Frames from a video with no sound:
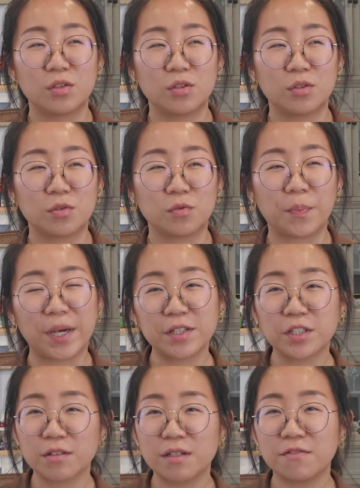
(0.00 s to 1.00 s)
to
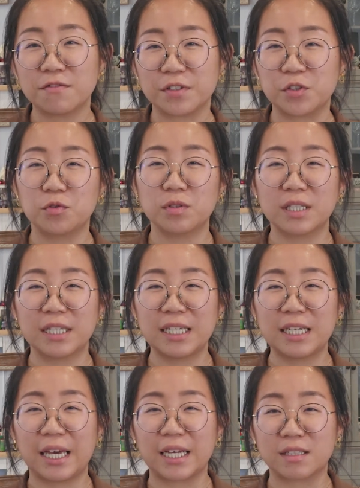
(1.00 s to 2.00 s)
picture it
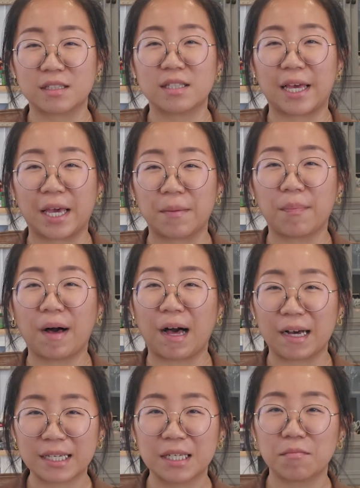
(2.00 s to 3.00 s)
visually, it's a
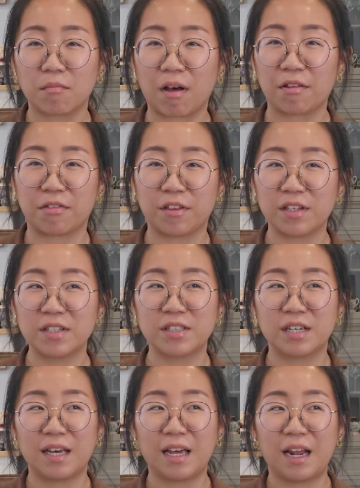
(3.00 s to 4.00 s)
parking method
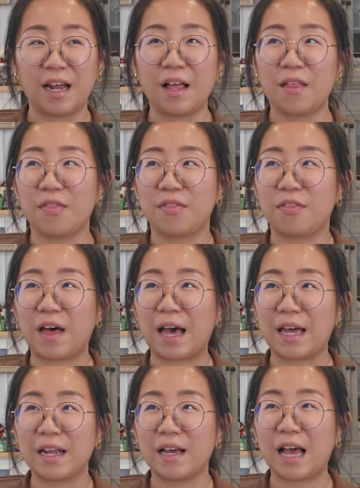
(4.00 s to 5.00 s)

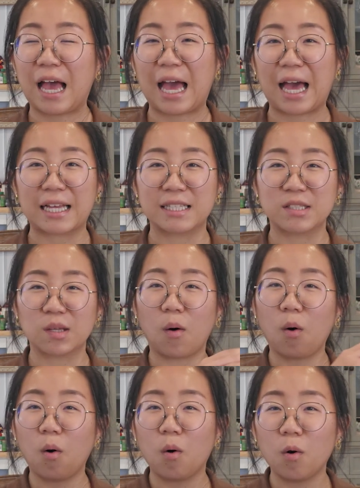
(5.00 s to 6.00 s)
that has
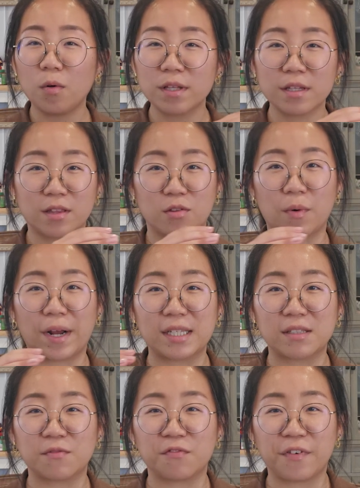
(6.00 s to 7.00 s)
all the
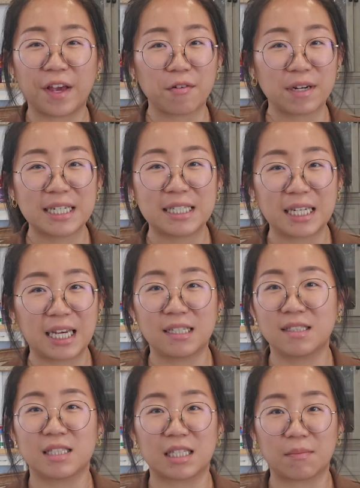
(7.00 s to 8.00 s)
threads very
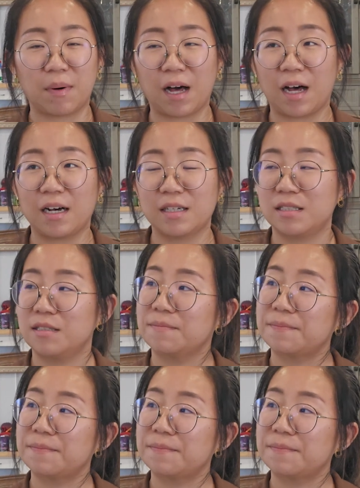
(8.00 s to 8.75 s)
neatly parked.